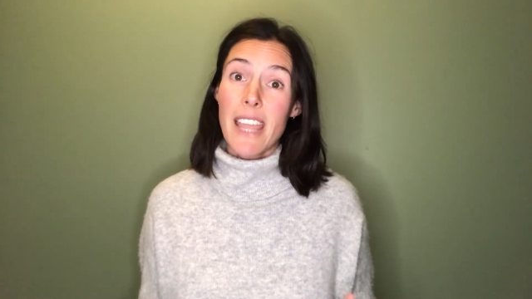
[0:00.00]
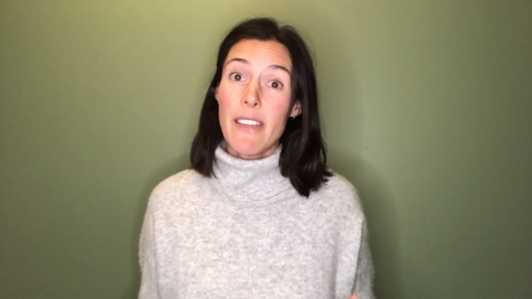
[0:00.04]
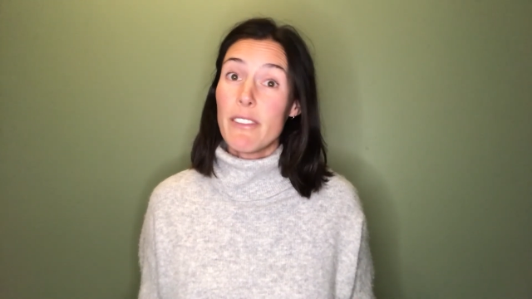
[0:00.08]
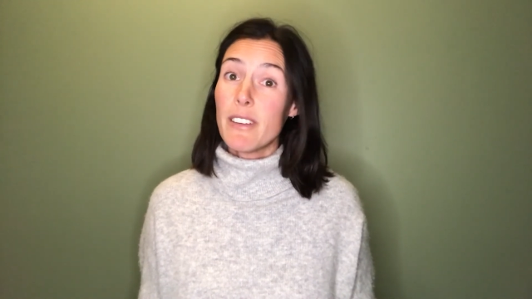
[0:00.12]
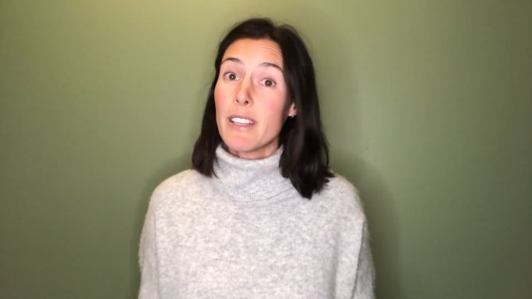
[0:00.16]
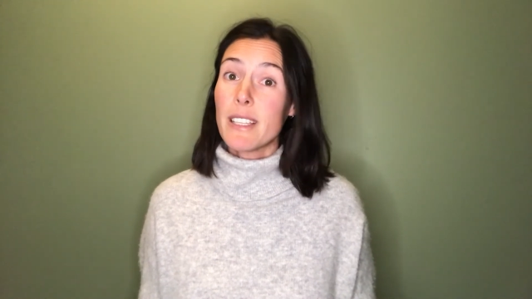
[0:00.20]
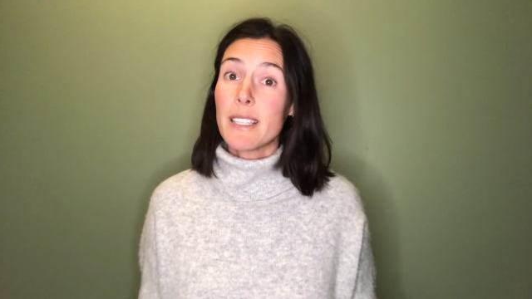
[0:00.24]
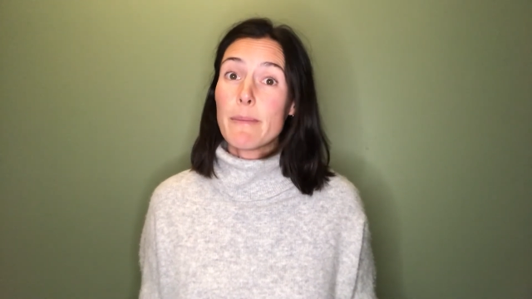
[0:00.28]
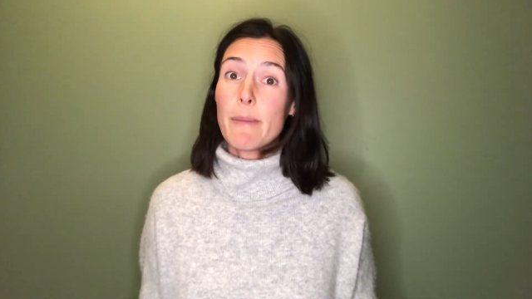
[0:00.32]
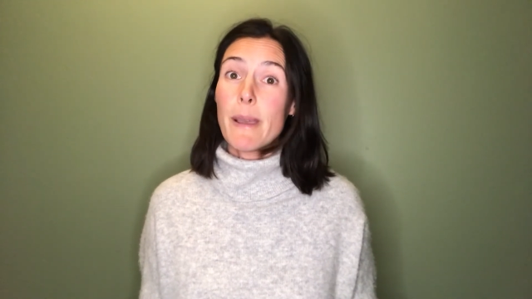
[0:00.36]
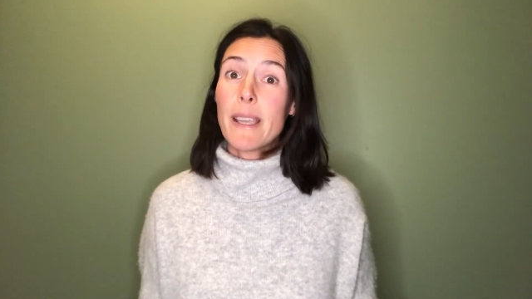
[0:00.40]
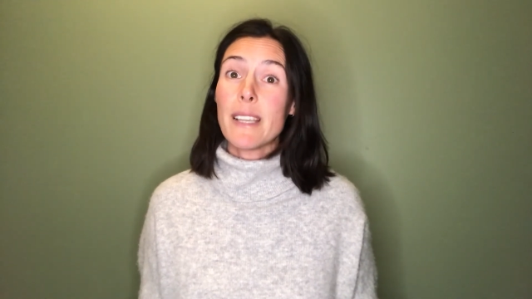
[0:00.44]

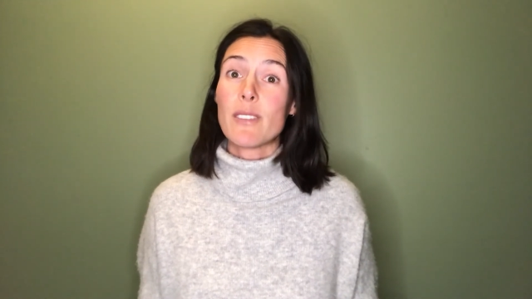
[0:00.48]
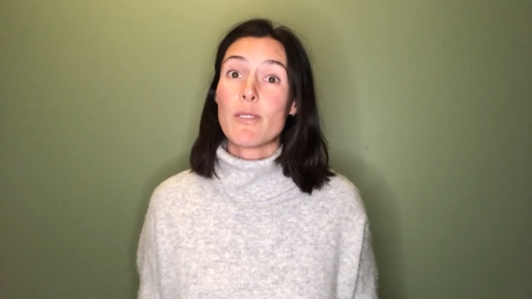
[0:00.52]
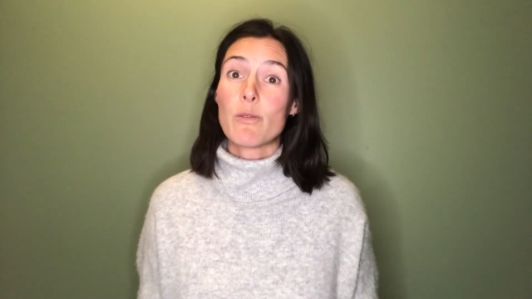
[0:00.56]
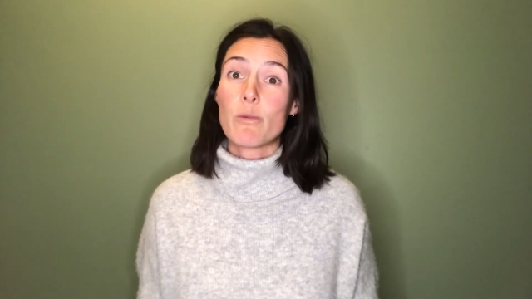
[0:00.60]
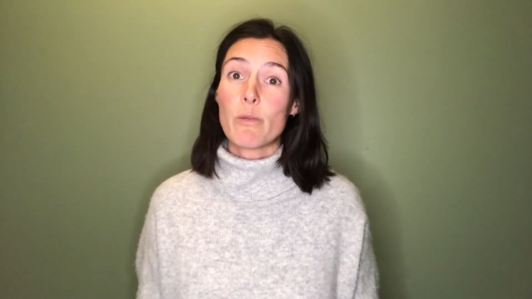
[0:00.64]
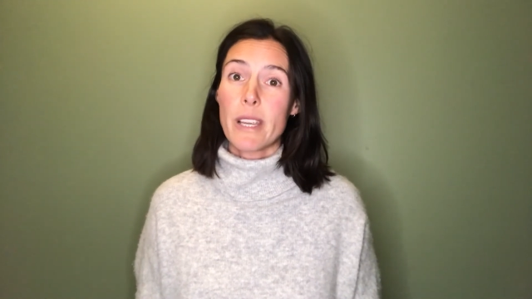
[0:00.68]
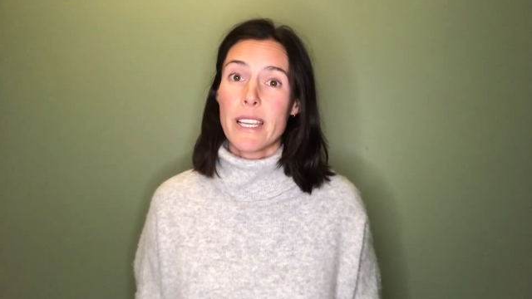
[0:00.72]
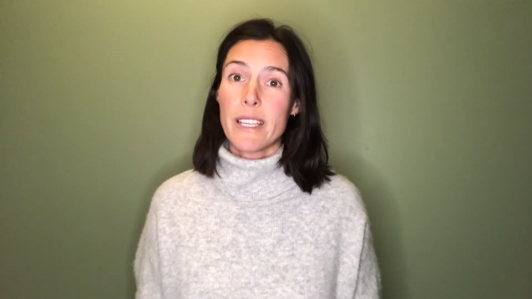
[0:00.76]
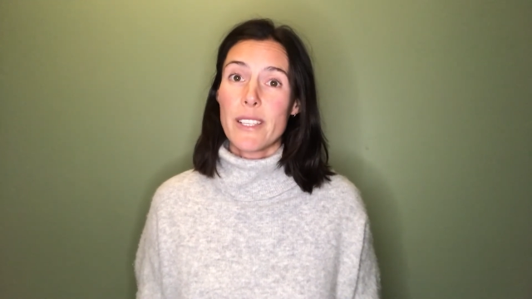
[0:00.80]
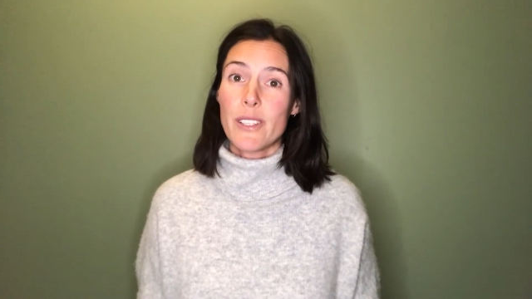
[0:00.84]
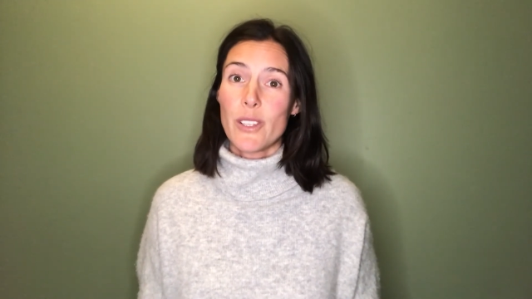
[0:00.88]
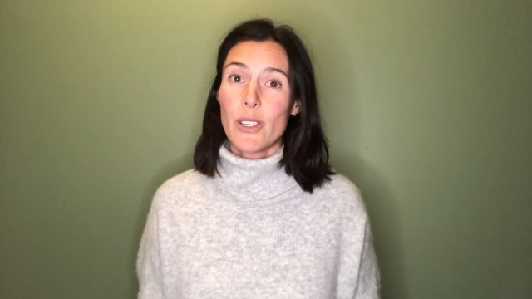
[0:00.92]
evidence-based
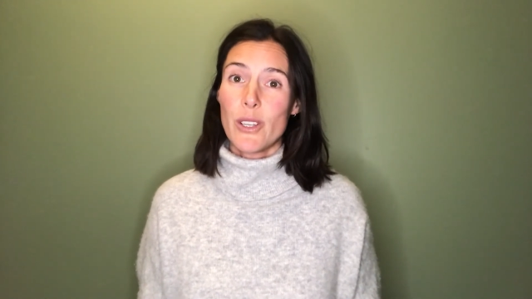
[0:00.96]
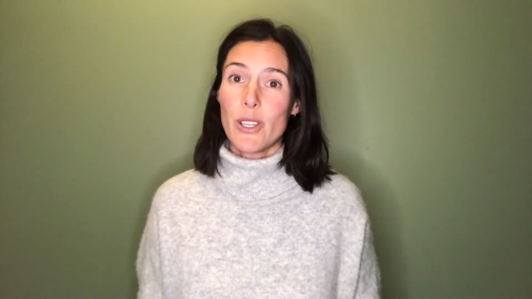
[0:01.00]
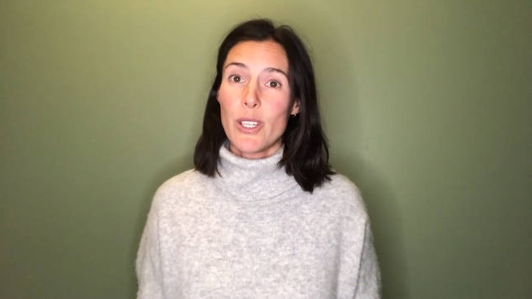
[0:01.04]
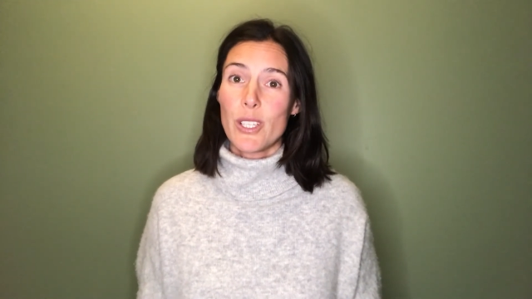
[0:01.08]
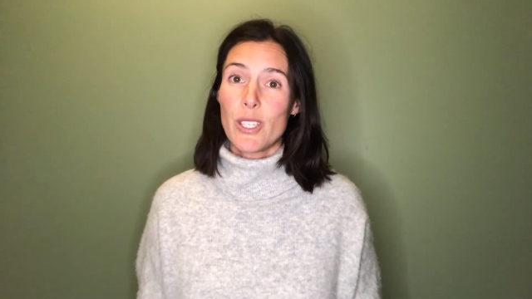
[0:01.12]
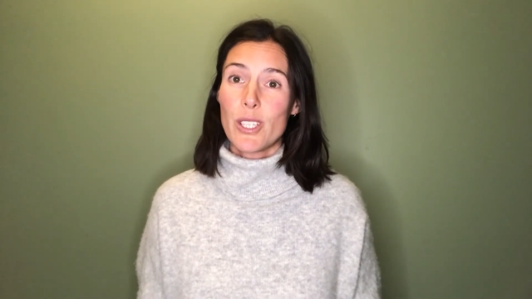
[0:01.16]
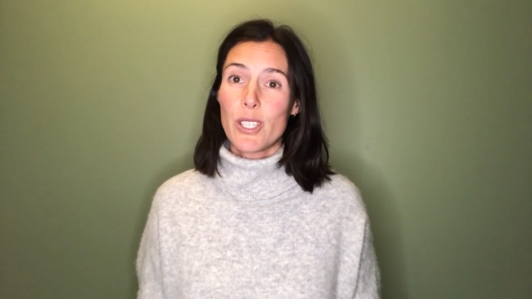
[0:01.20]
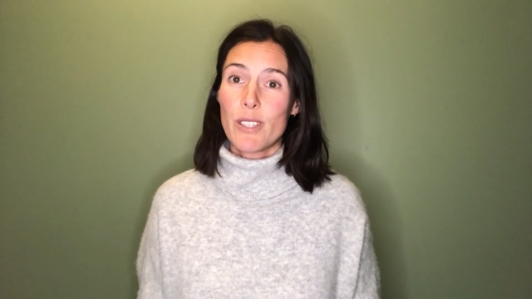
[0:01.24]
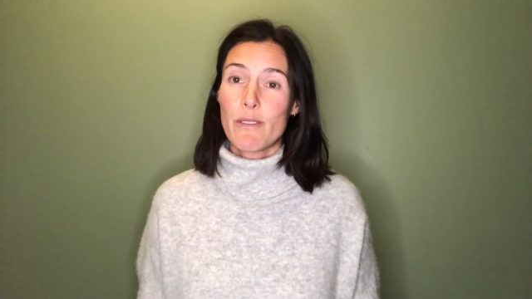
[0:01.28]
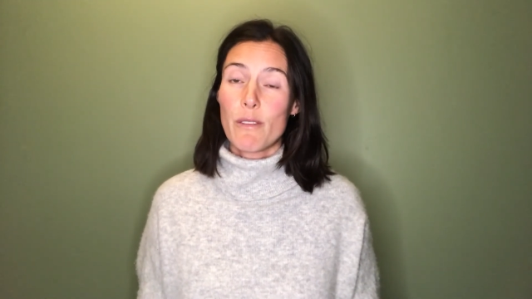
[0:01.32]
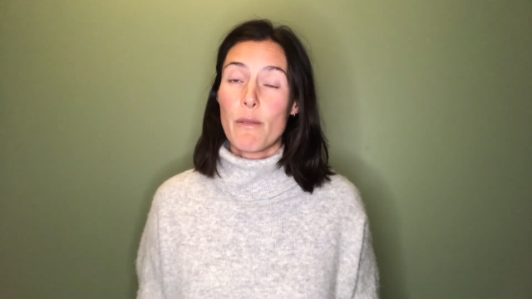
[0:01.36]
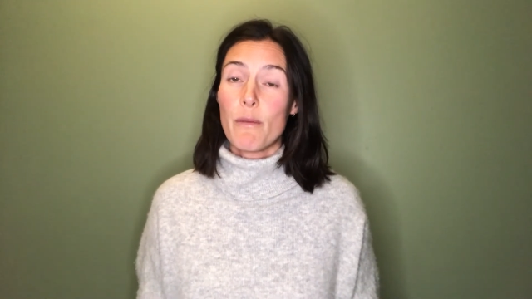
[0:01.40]
research